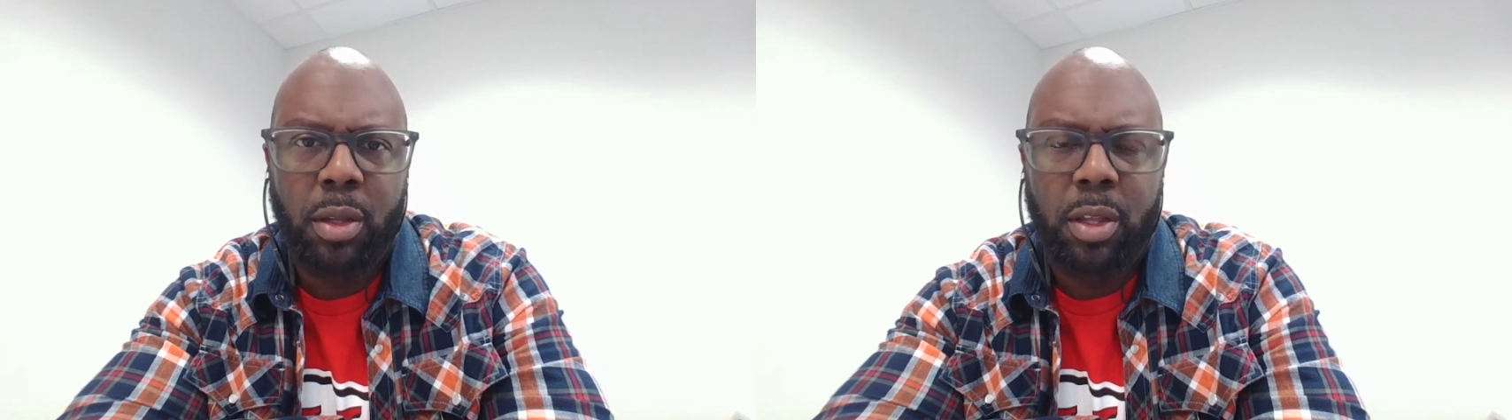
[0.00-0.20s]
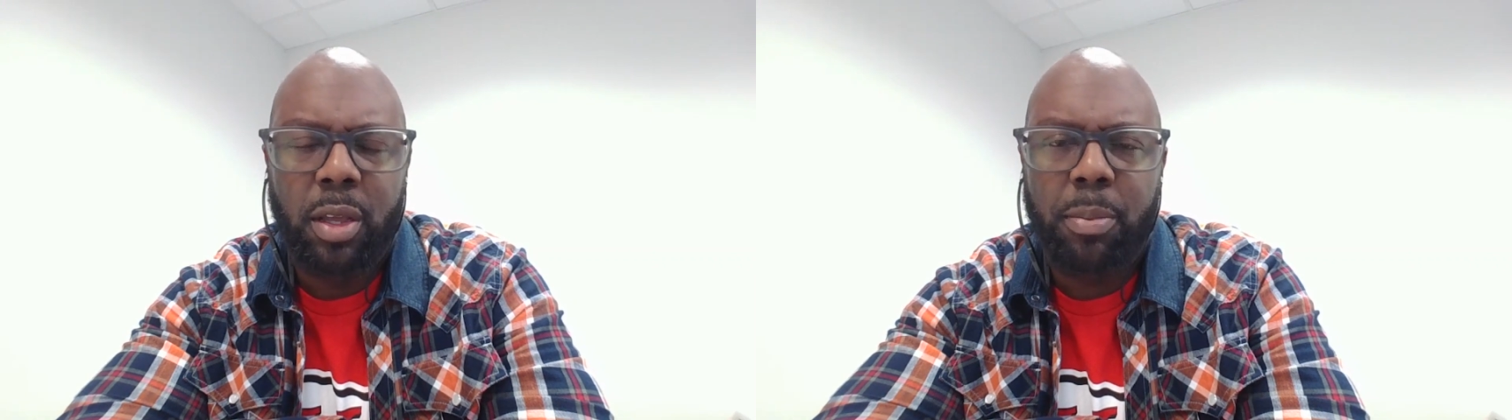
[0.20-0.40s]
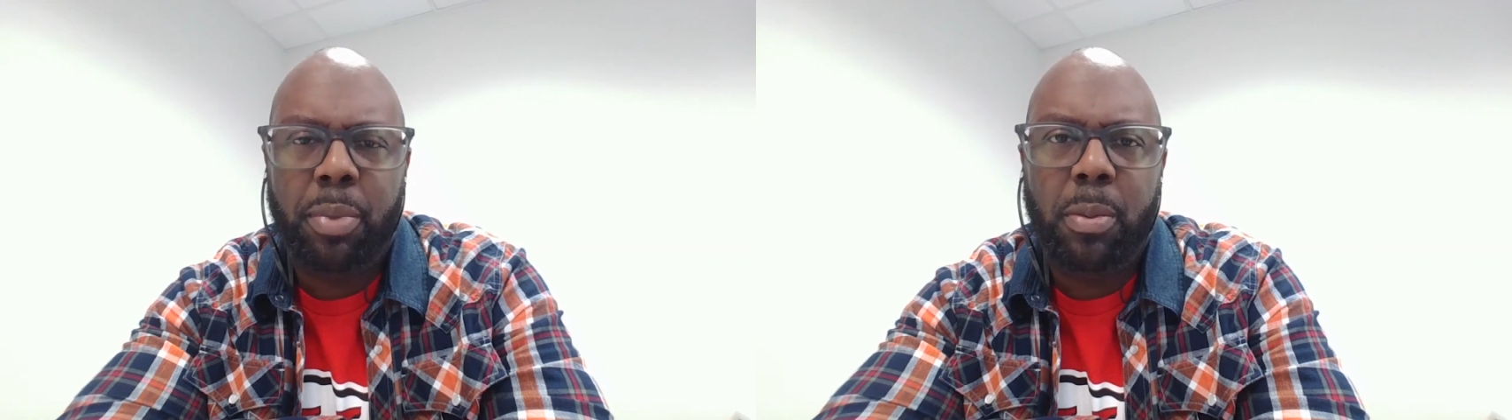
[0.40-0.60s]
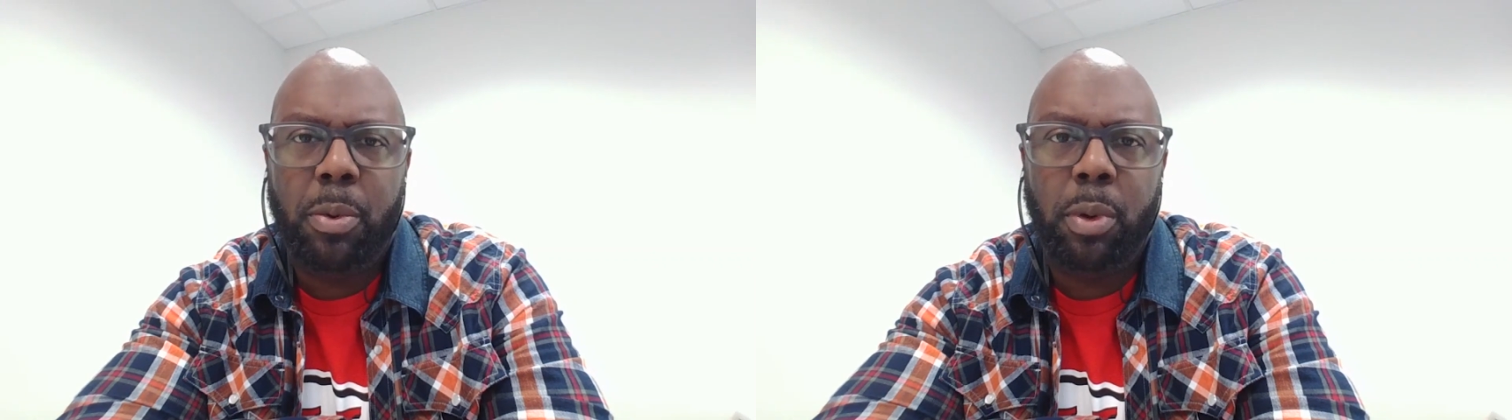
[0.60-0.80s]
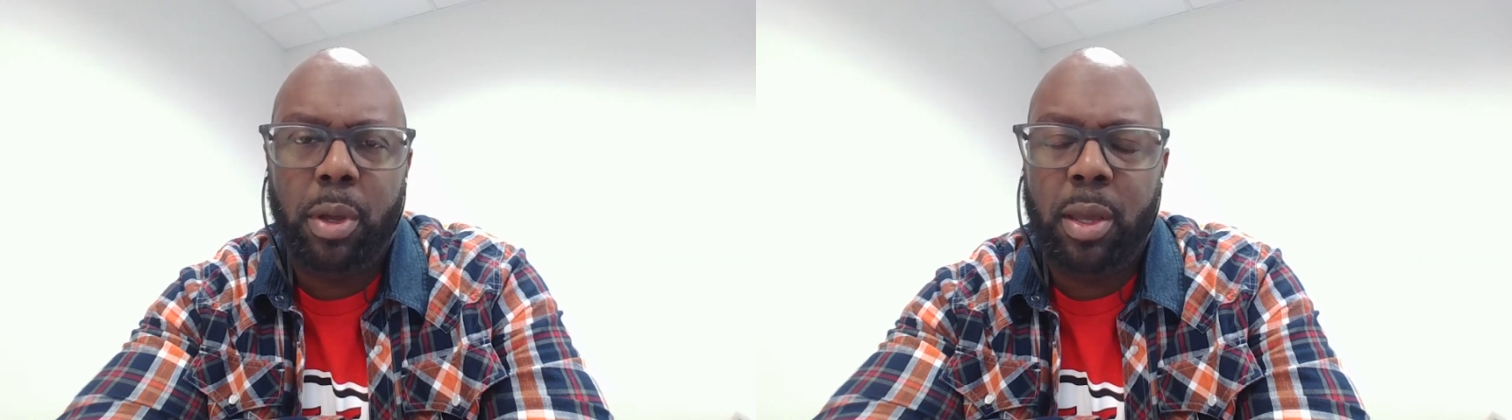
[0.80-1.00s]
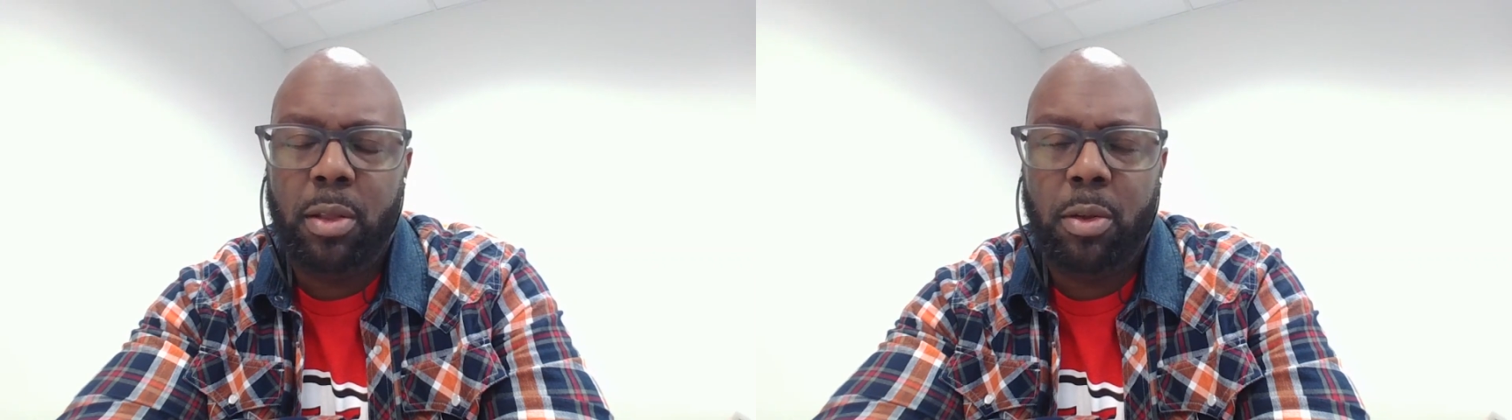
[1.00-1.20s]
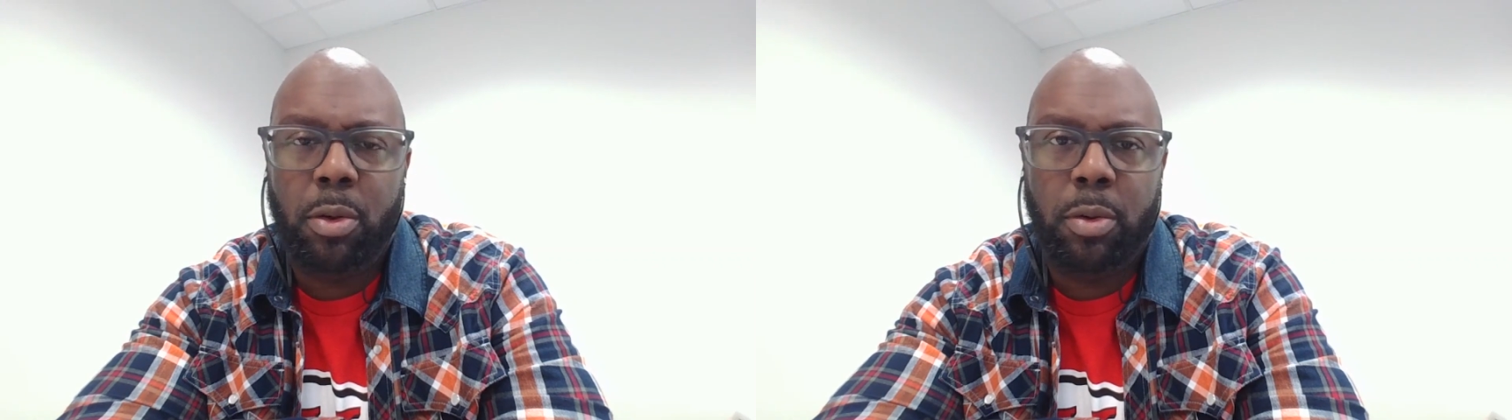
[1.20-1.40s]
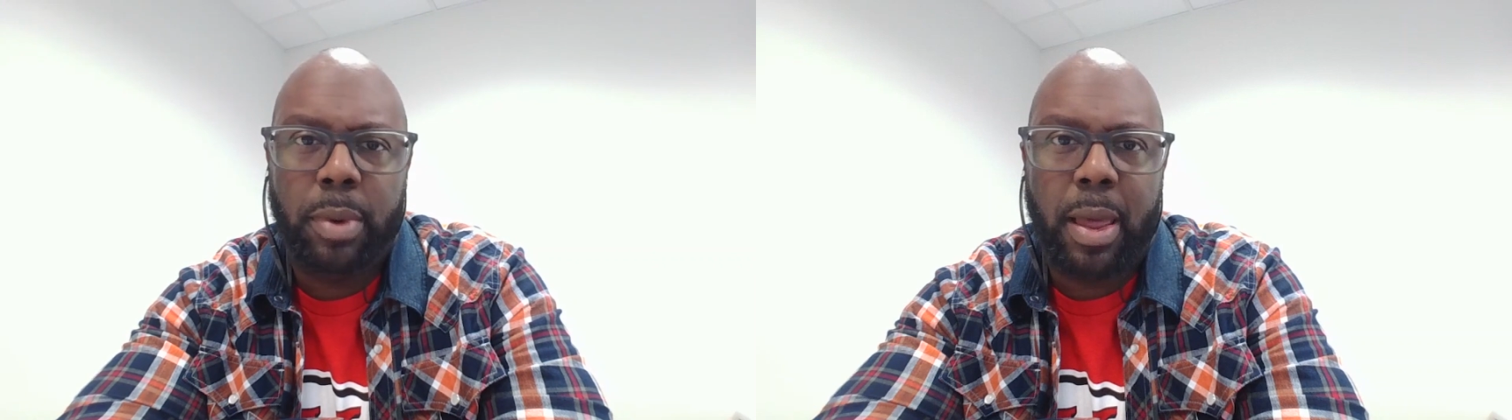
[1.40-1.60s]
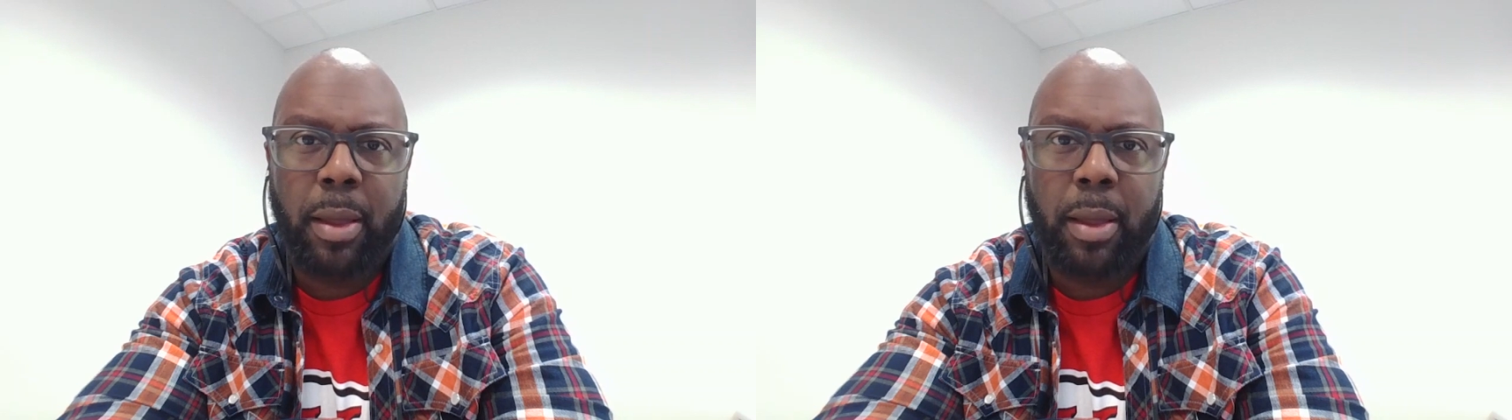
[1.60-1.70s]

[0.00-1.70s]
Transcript: that people are either